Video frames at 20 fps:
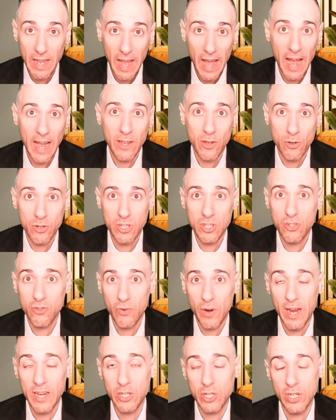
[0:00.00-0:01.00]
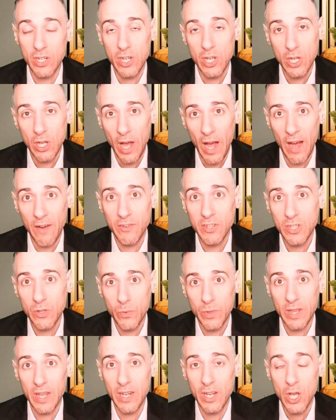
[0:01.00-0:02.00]
at your discretion, obviously
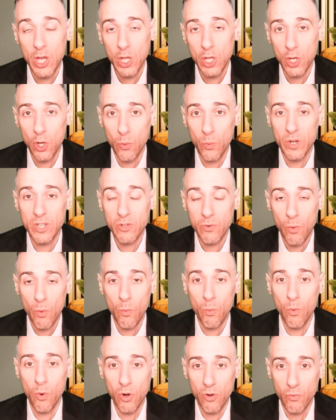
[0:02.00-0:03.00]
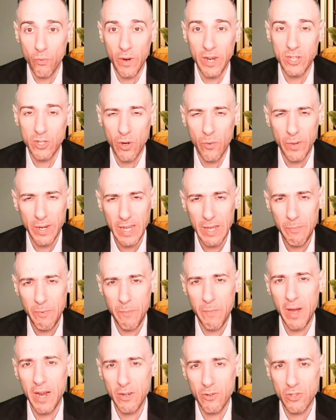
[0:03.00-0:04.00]
within your risk reward ratio. I want to keep in
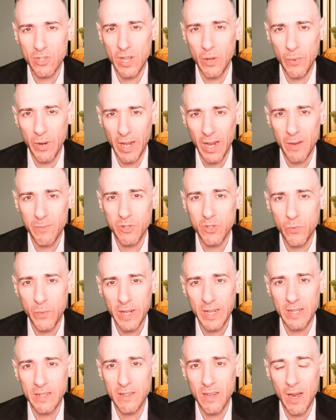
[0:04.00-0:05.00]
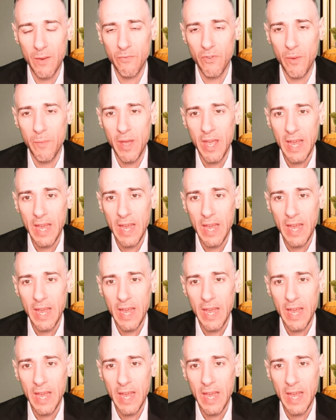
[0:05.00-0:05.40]
mind also that when it comes to the weekly time frame,